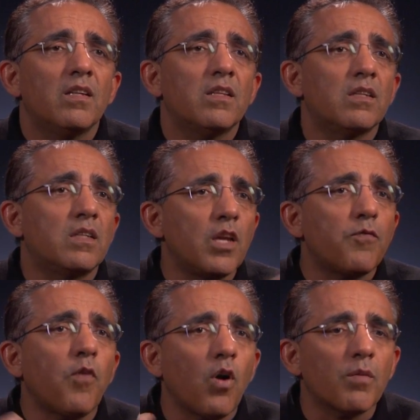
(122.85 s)
The
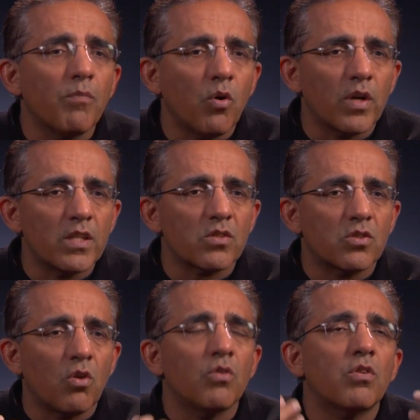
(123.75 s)
default mode is
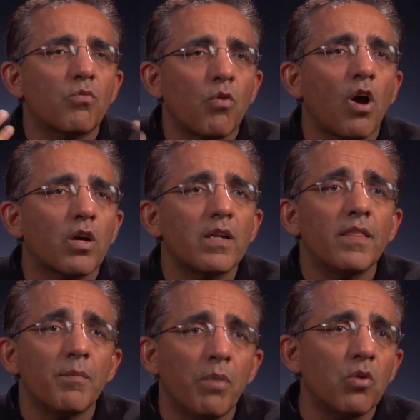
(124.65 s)
don't rock
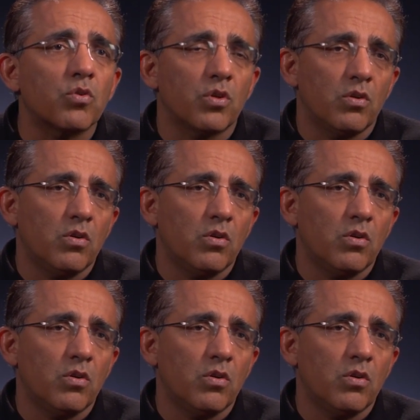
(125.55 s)
the boat.